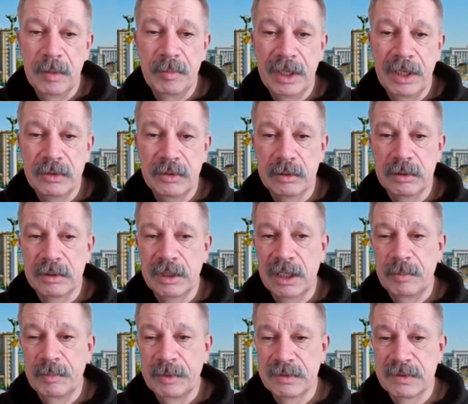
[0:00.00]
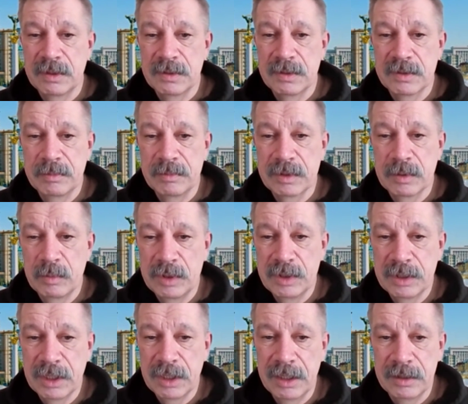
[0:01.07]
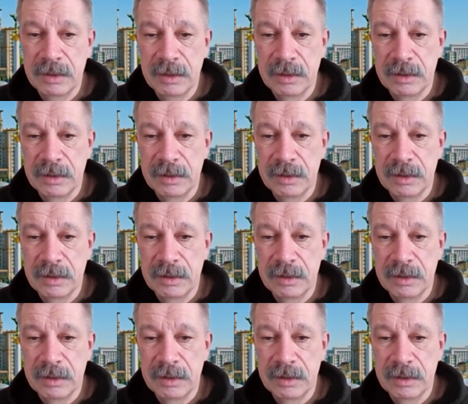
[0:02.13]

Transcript: Patriot type systems, which can